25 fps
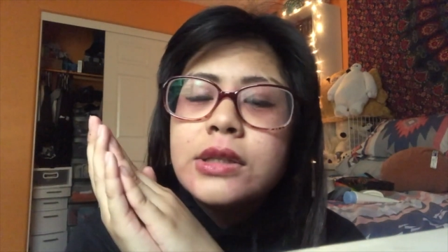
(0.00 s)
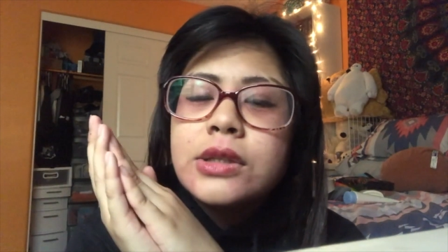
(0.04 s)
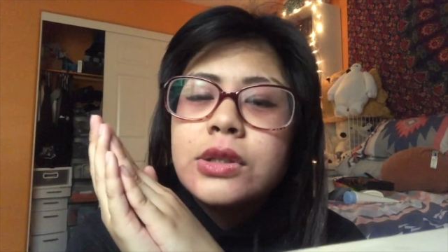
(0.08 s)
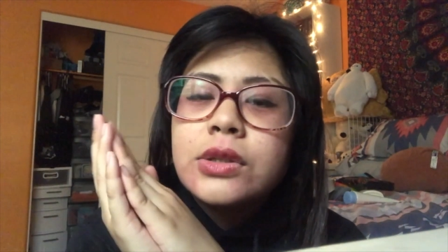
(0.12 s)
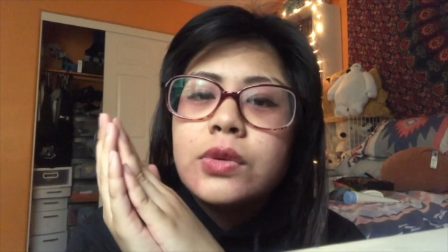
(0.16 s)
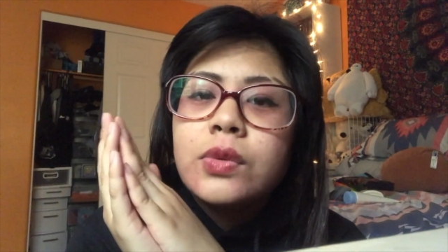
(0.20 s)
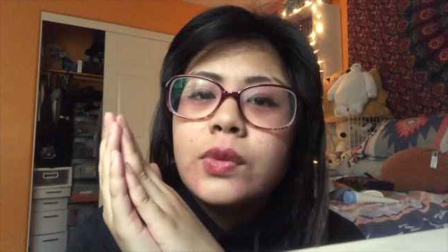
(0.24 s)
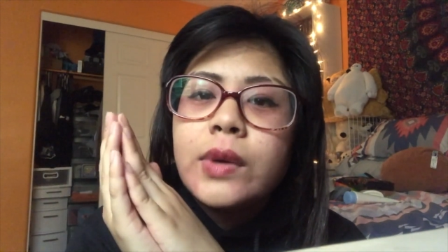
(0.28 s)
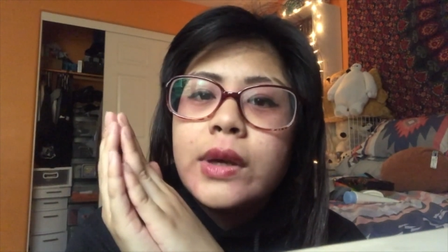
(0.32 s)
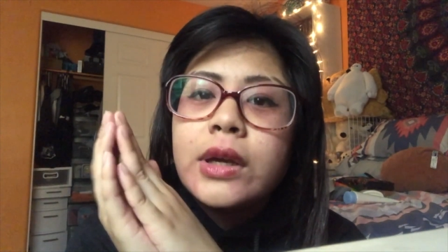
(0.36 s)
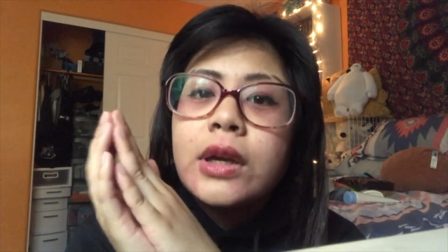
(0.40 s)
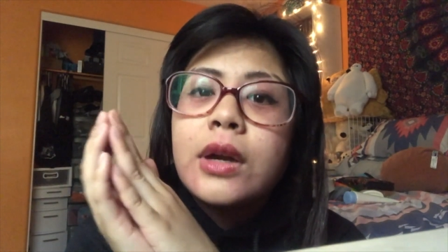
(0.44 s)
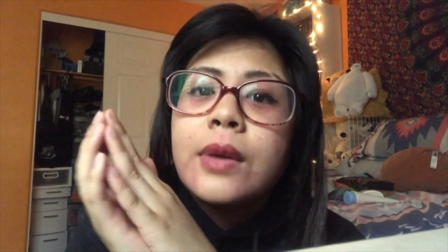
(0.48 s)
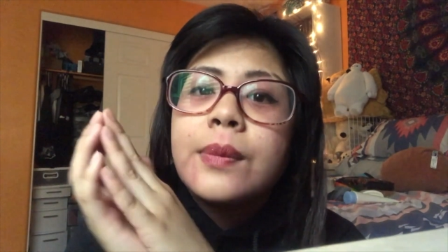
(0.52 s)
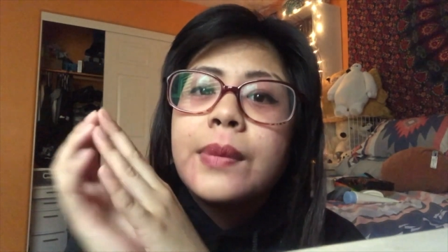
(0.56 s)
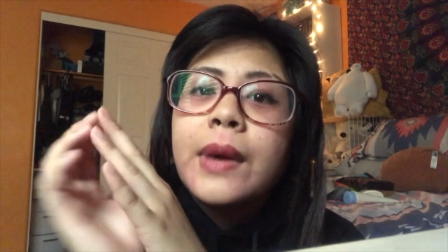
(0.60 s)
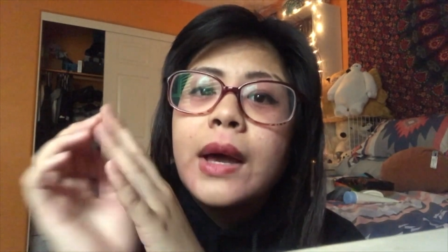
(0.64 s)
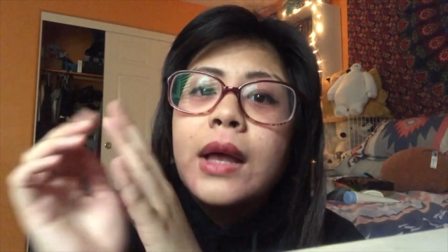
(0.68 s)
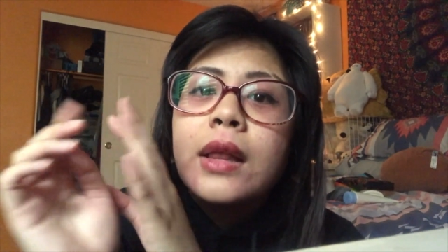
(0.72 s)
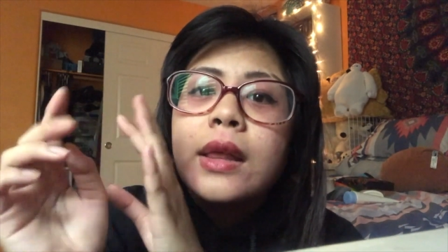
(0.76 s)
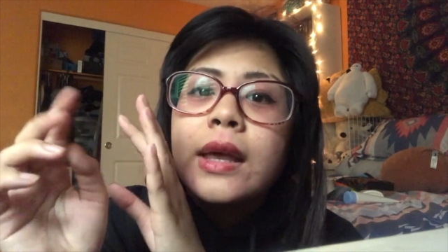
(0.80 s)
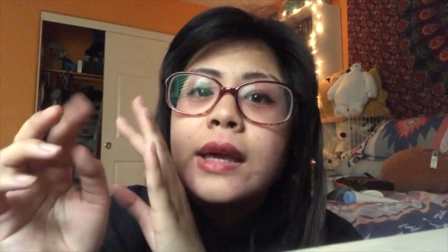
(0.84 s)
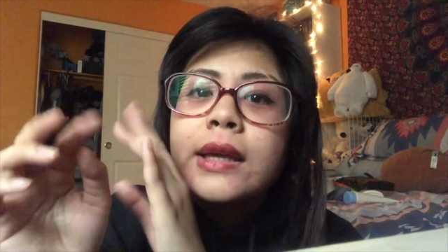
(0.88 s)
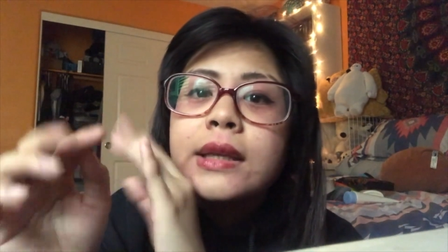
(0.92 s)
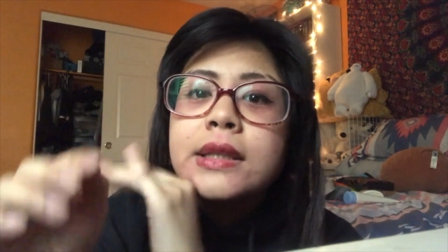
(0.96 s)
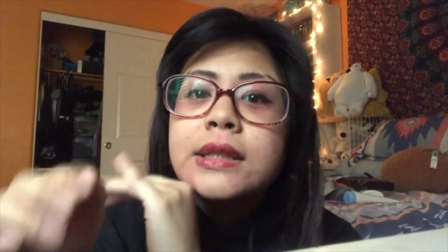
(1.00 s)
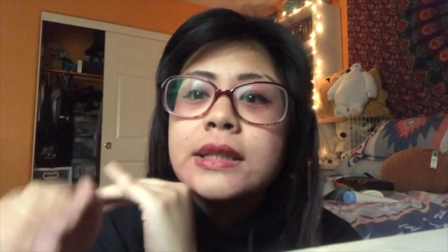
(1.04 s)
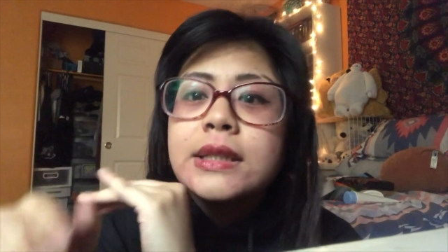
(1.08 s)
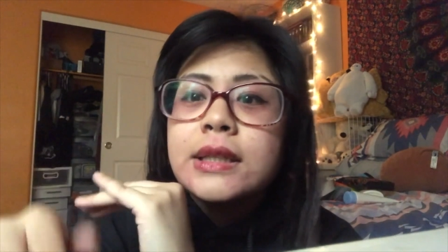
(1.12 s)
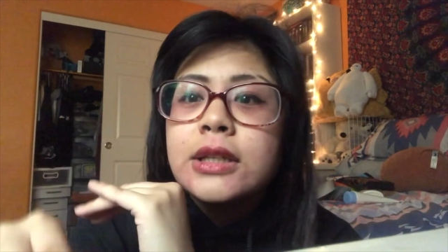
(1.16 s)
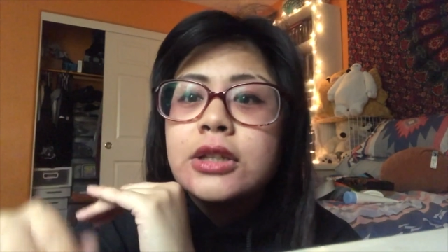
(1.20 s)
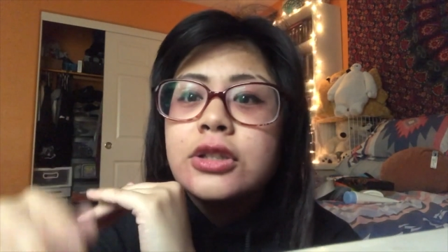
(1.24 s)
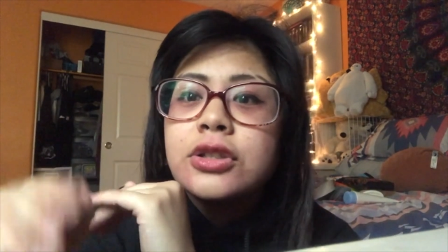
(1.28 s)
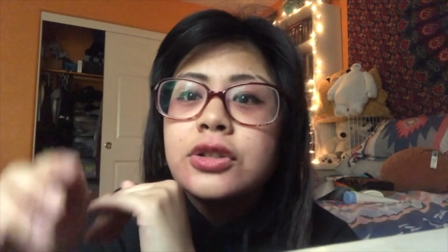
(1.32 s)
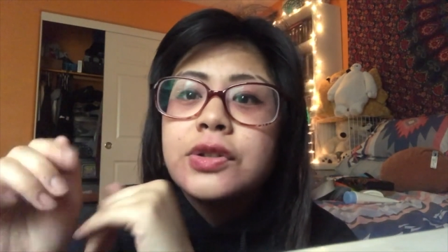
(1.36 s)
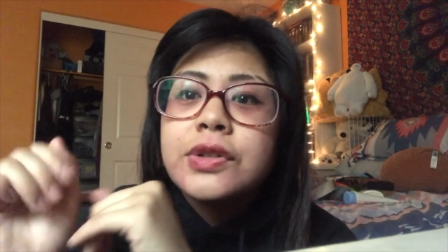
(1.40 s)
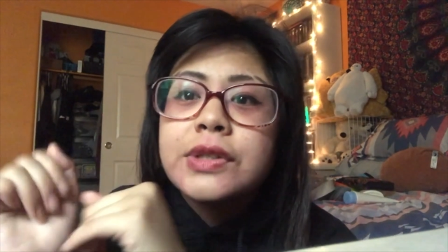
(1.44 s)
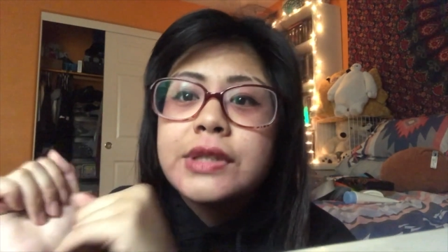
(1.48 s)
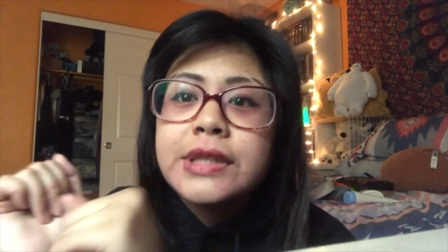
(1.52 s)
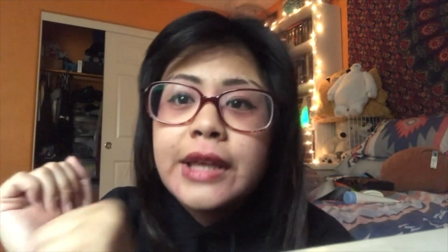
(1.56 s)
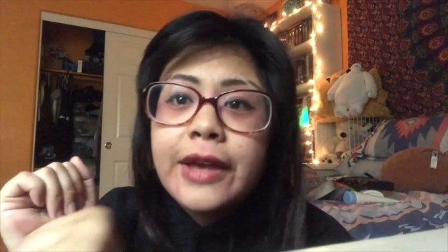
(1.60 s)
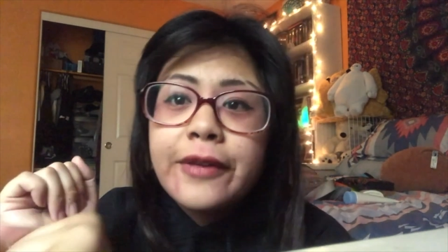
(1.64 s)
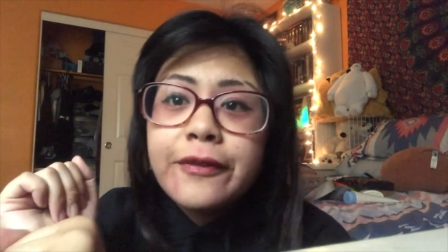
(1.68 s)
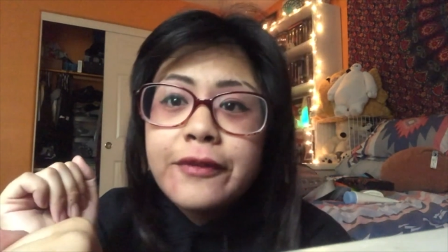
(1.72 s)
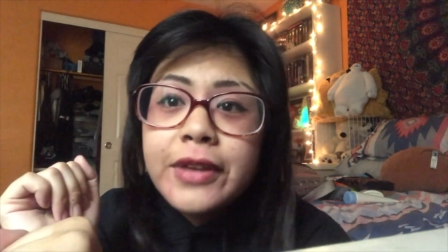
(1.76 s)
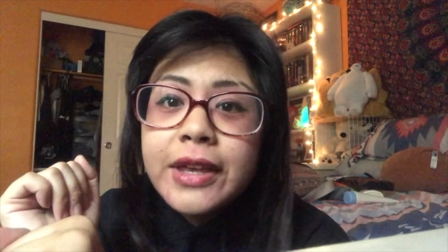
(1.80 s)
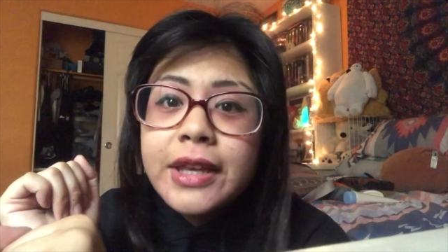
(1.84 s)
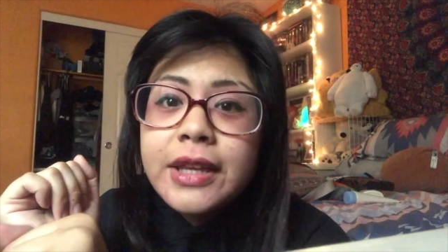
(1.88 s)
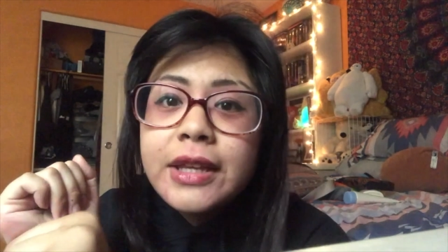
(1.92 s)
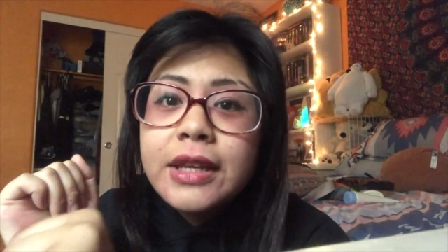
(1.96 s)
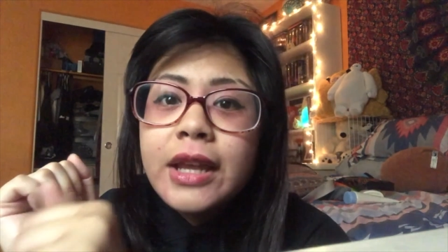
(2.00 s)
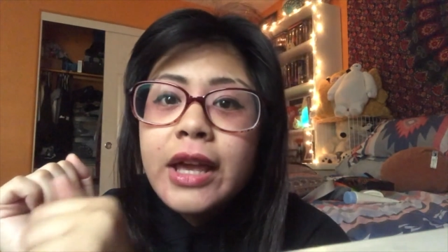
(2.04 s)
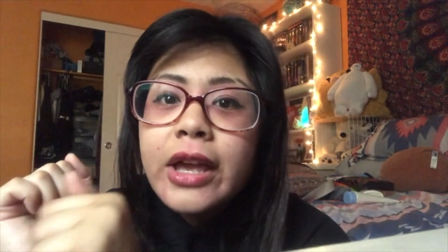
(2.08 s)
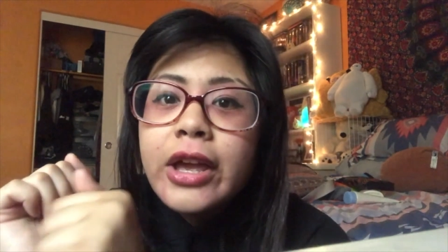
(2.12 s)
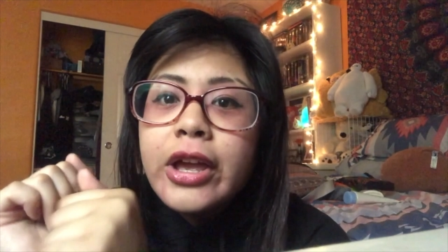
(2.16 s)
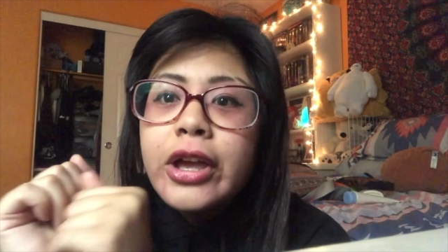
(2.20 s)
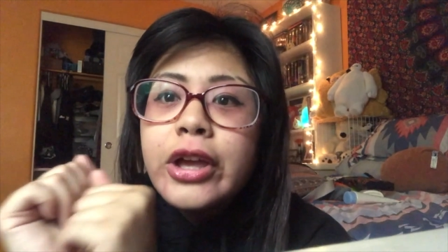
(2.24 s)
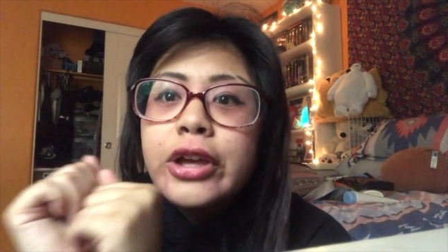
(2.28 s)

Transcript: to wake up at like 6 or 7.